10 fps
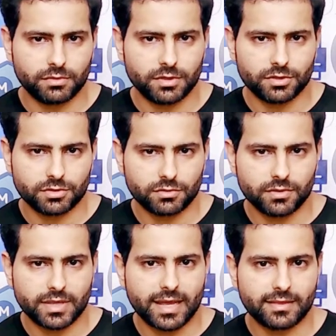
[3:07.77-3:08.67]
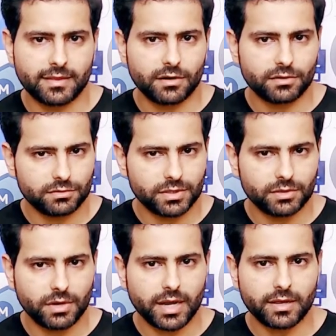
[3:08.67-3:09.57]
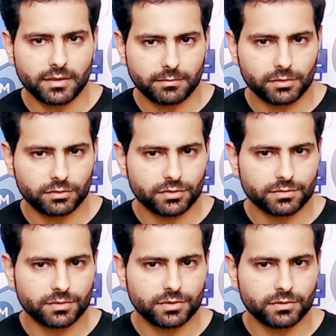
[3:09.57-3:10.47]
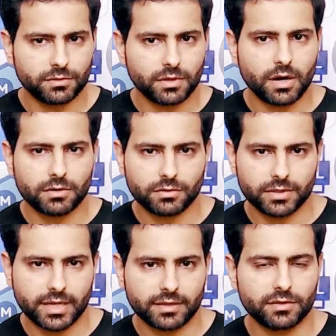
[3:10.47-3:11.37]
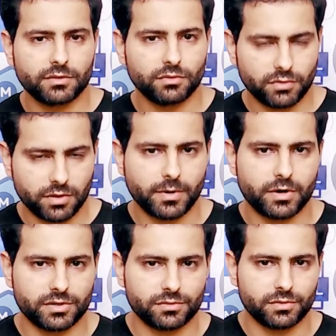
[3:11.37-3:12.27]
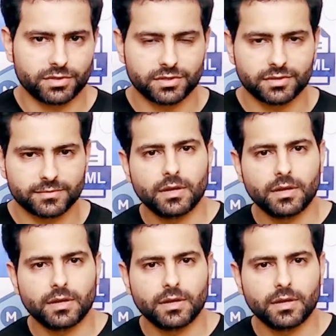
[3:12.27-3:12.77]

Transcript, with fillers: Ensure that the Arduino and the Bluetooth module are connected to the power source.